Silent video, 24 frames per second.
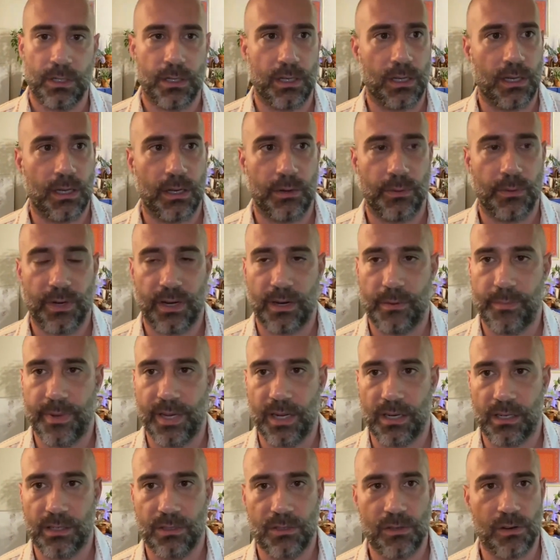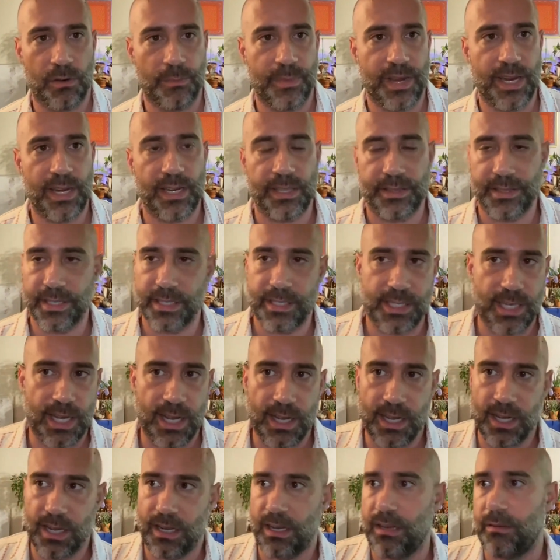We're going to be on Google Meet at this
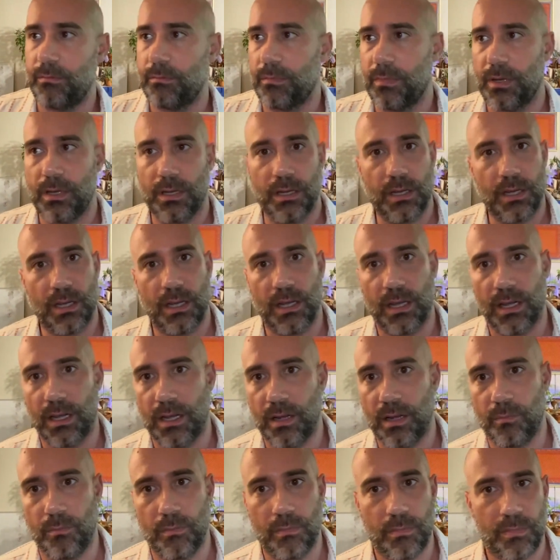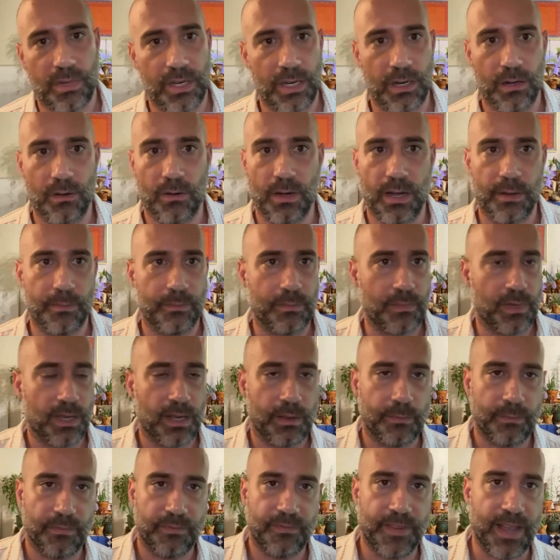time.
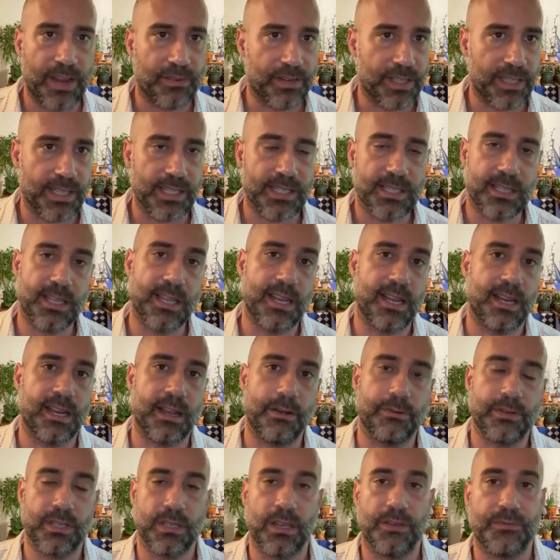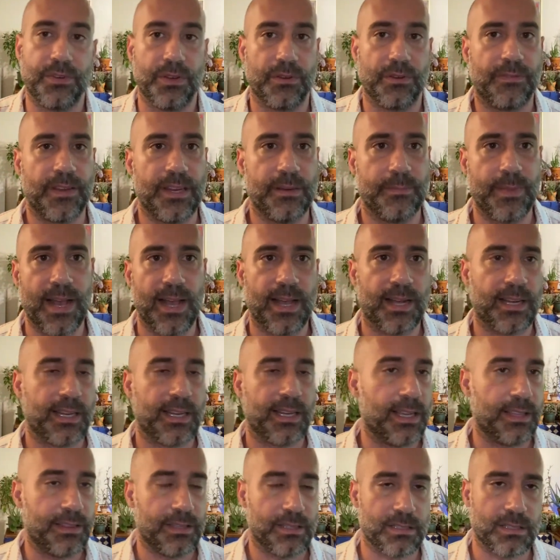I'm founding this thing. I would love your feedback,
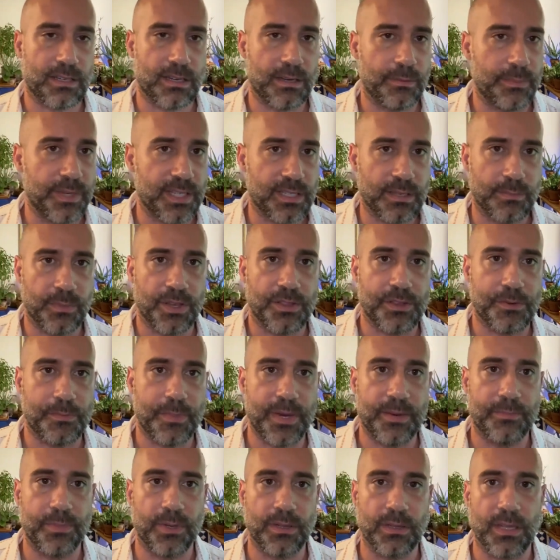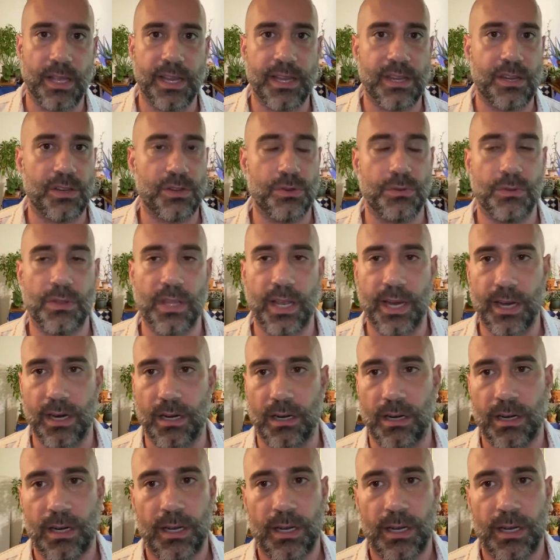and there's going to be some other people like you there